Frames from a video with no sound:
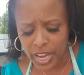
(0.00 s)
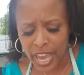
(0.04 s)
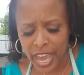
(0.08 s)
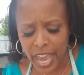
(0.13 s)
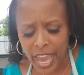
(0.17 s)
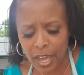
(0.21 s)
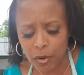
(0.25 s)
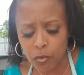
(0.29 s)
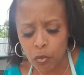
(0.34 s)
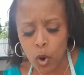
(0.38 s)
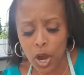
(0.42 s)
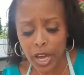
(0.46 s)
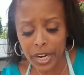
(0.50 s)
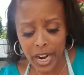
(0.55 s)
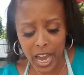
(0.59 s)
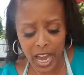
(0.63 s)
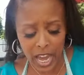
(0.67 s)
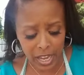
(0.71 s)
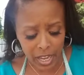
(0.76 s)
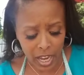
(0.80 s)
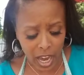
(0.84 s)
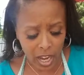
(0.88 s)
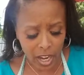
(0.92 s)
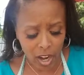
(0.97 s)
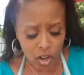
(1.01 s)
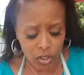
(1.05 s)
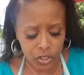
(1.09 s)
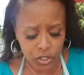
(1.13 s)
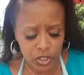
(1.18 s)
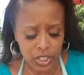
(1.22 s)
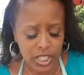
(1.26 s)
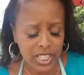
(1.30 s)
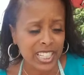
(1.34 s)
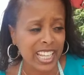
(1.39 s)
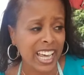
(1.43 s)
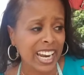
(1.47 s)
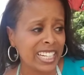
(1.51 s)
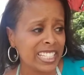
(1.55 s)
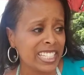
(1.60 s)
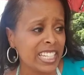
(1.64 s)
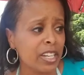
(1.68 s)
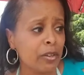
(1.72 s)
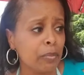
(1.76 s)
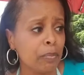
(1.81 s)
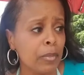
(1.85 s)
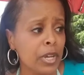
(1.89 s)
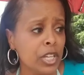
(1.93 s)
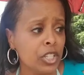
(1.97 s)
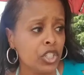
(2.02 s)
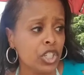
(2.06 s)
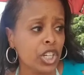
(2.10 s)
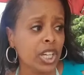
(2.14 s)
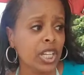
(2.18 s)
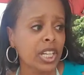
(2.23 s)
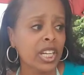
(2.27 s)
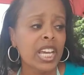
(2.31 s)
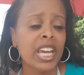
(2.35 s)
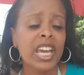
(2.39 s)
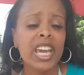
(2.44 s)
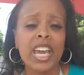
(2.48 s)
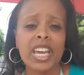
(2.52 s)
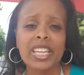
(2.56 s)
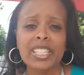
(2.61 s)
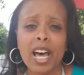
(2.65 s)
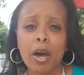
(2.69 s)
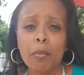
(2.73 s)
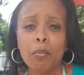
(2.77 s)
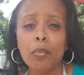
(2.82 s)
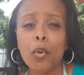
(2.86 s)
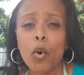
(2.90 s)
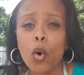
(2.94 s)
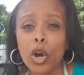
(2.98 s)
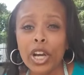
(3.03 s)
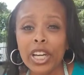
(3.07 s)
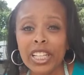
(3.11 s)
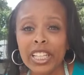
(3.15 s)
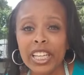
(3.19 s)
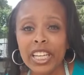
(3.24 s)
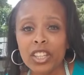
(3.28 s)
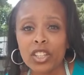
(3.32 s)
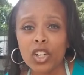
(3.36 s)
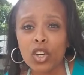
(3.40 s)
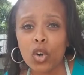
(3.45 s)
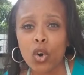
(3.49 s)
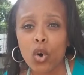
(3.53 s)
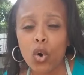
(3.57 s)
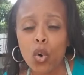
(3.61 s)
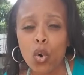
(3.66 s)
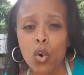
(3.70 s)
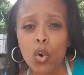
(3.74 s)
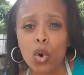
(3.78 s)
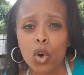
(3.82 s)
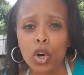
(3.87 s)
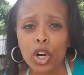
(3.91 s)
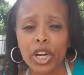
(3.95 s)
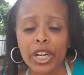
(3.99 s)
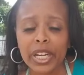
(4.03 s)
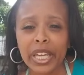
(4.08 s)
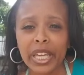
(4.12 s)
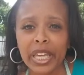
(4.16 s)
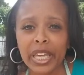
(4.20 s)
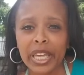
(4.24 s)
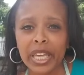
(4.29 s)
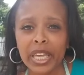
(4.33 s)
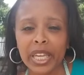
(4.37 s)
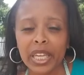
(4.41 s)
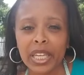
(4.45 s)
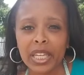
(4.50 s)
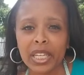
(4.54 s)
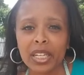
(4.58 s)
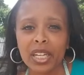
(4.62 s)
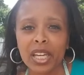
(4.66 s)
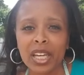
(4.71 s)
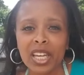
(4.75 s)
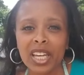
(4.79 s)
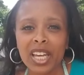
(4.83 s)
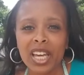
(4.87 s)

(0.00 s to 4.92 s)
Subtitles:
And what I also did that I didn't mention is I'm boiling the corn in,